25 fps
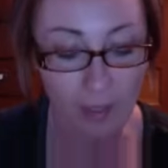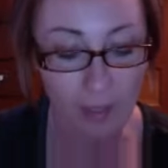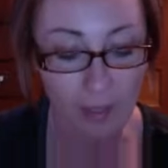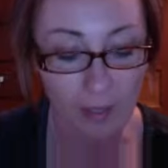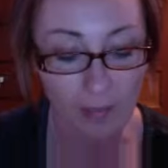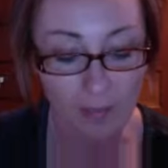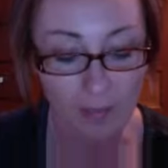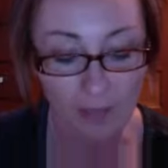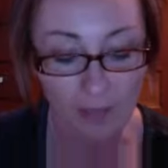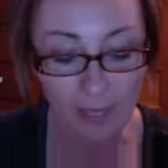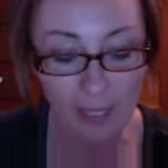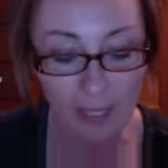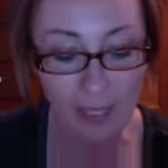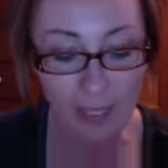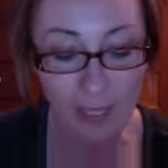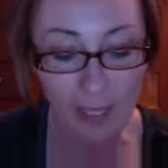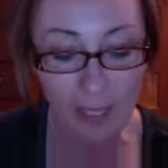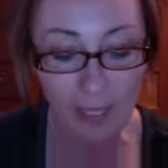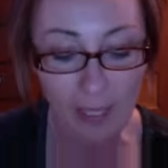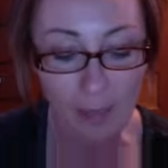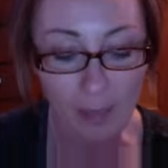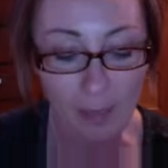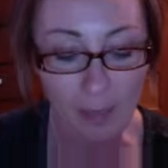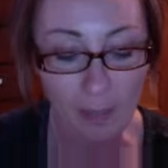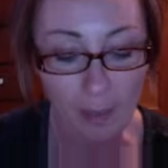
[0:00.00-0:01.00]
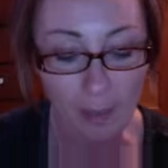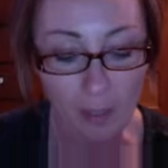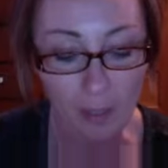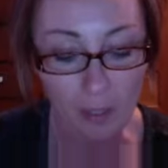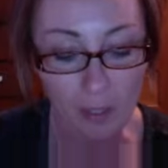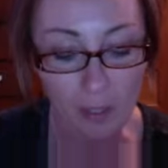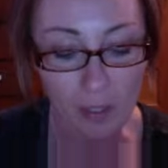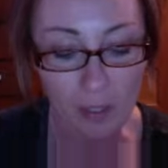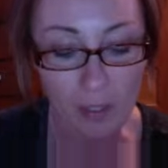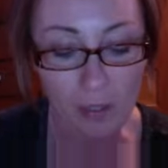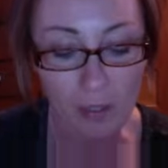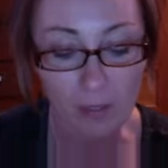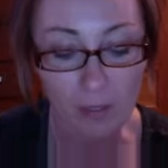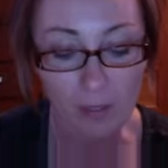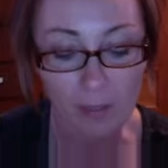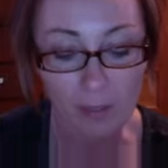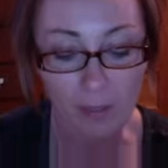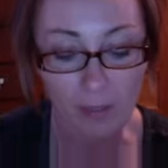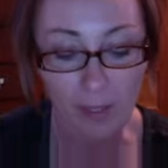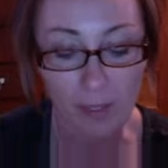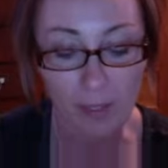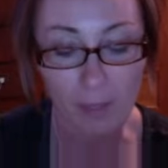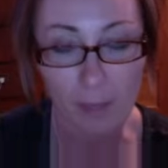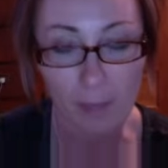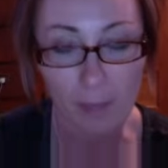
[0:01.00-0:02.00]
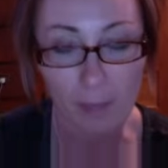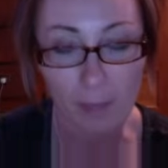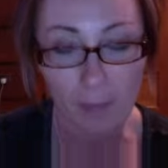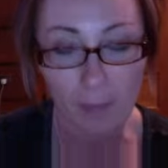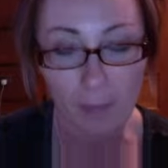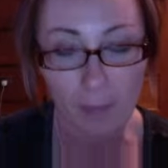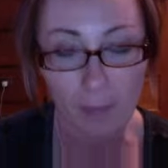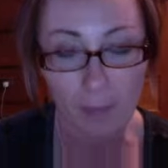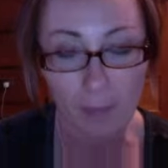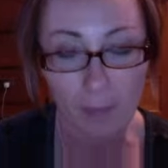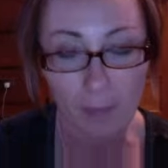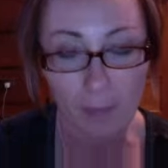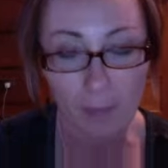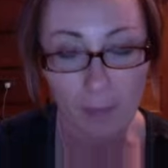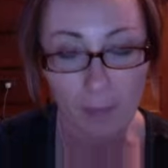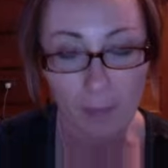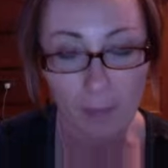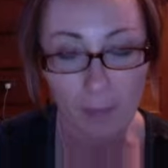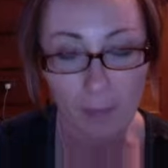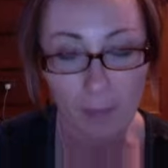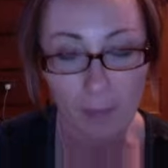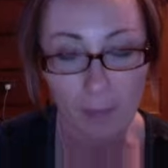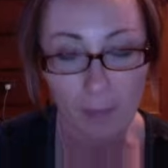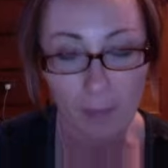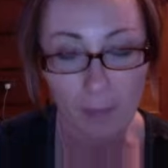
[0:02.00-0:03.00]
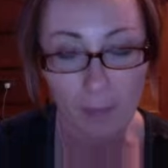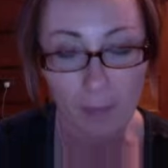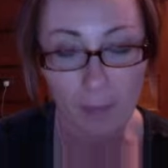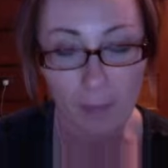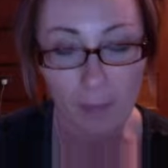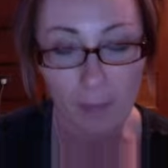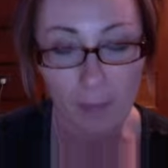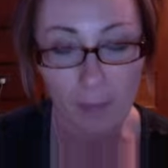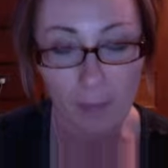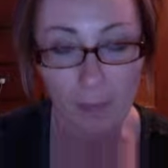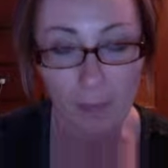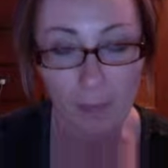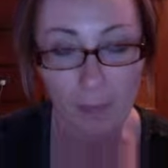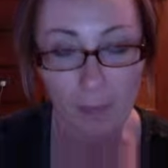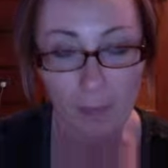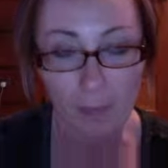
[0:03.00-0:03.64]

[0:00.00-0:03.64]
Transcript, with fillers: Inviting, personal development, and also your own